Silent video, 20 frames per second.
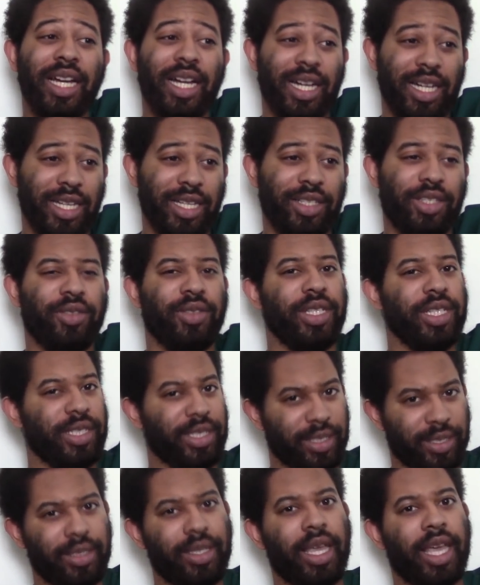Uh, so
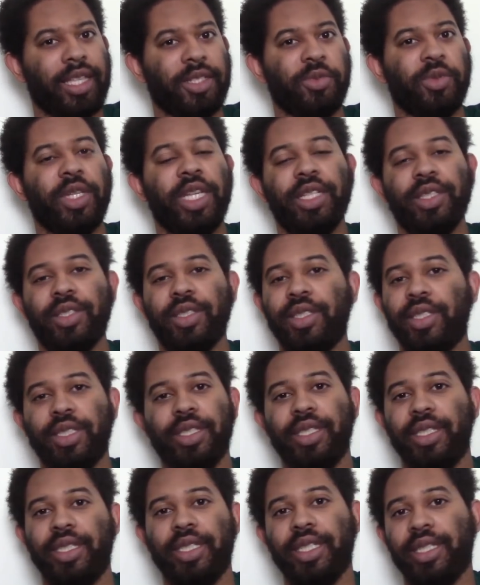this explanation
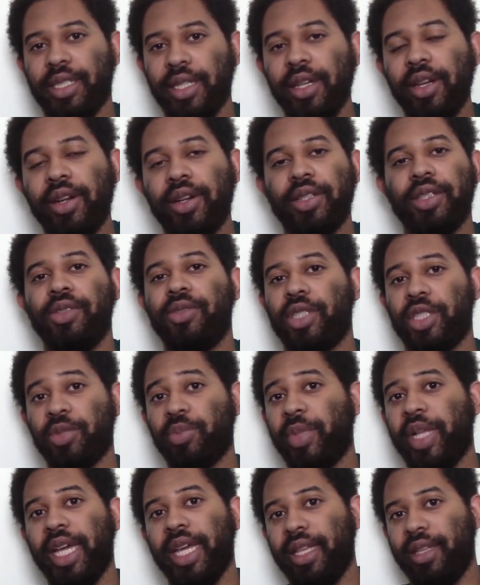just exists here to
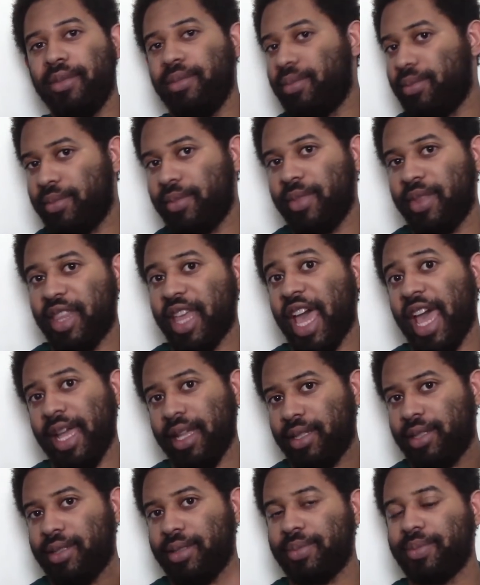explain
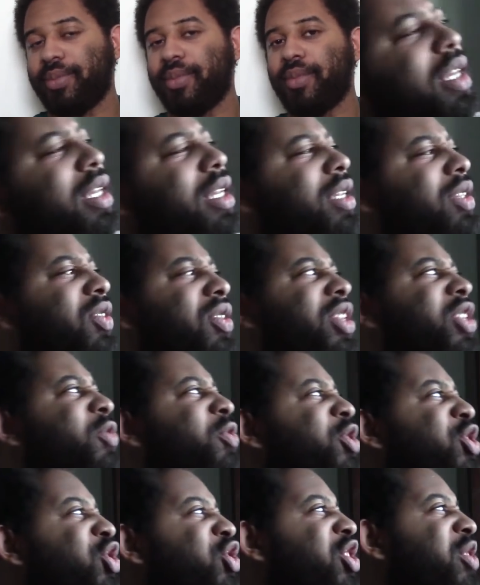that. So this
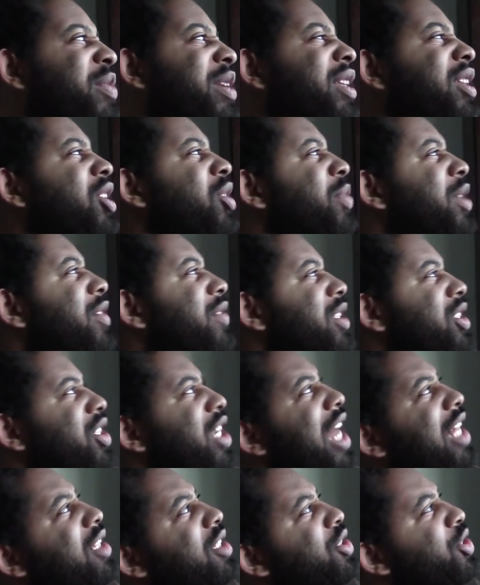one's going to be a little bit of a
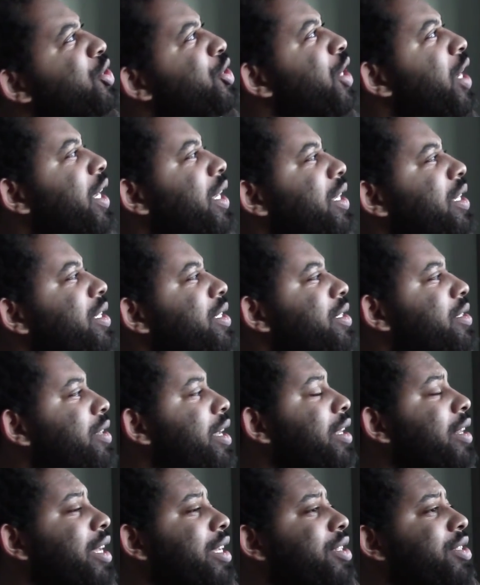challenge. It's
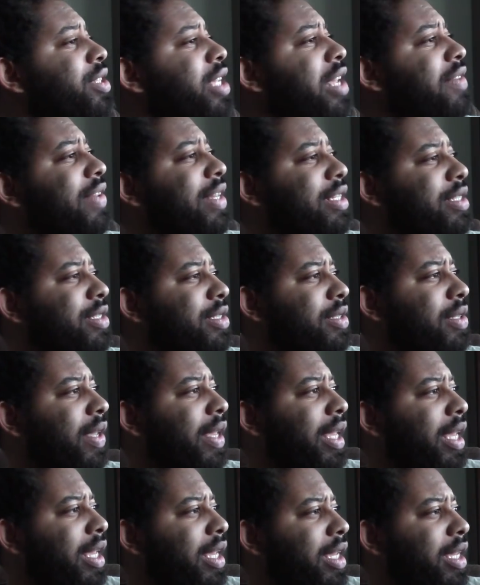daylight savings,
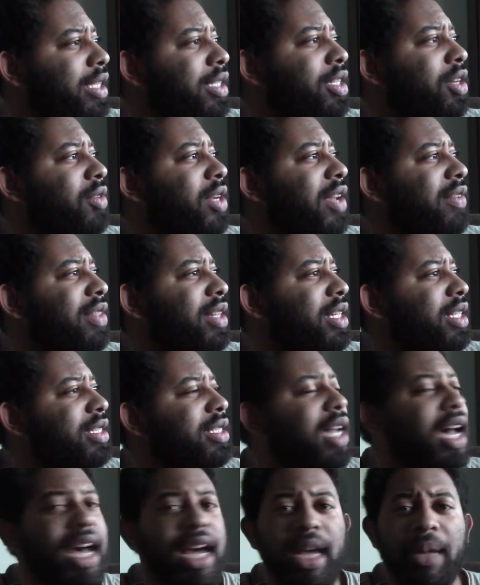don't have a lot of
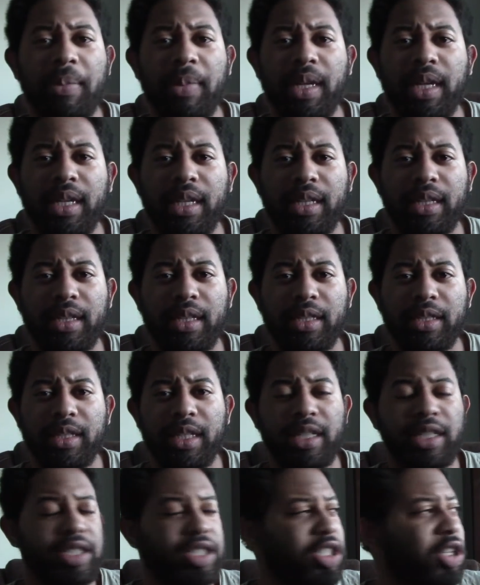time, the
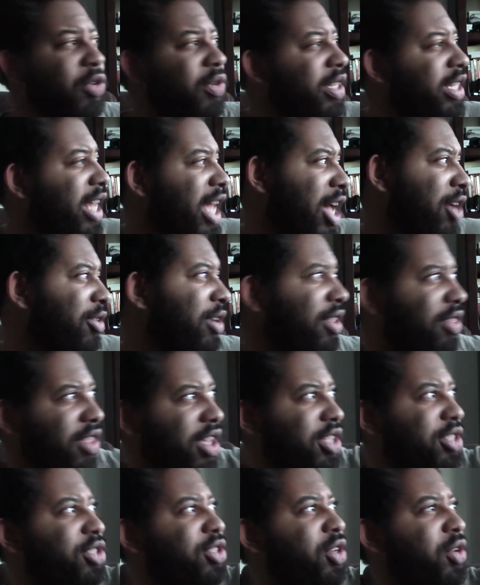sun is going down, and
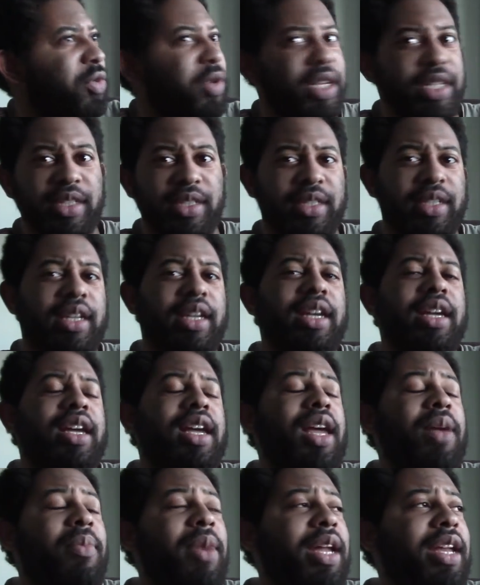thus so is
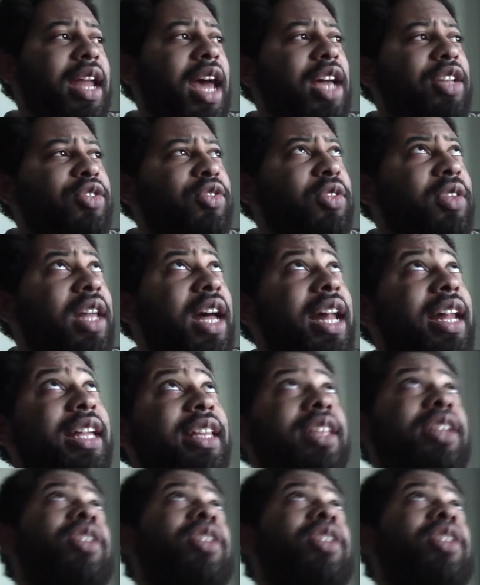my natural lighting.